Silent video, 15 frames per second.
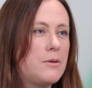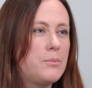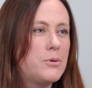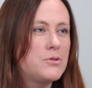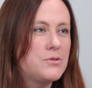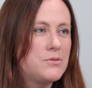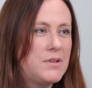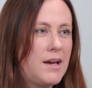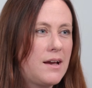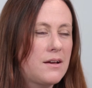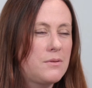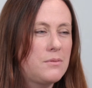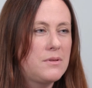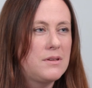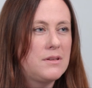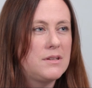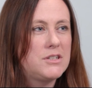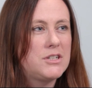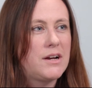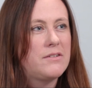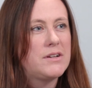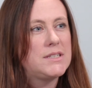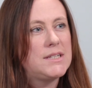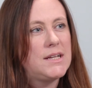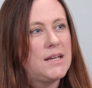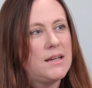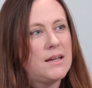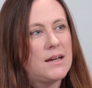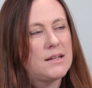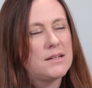a bottleneck within the
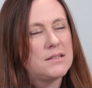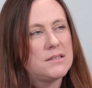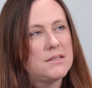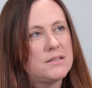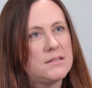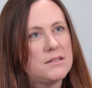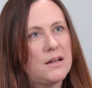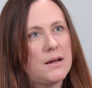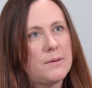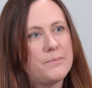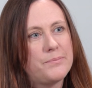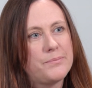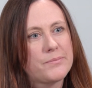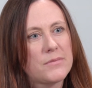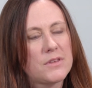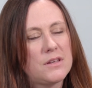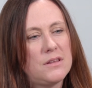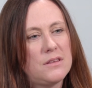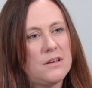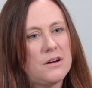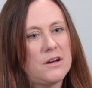charity, and that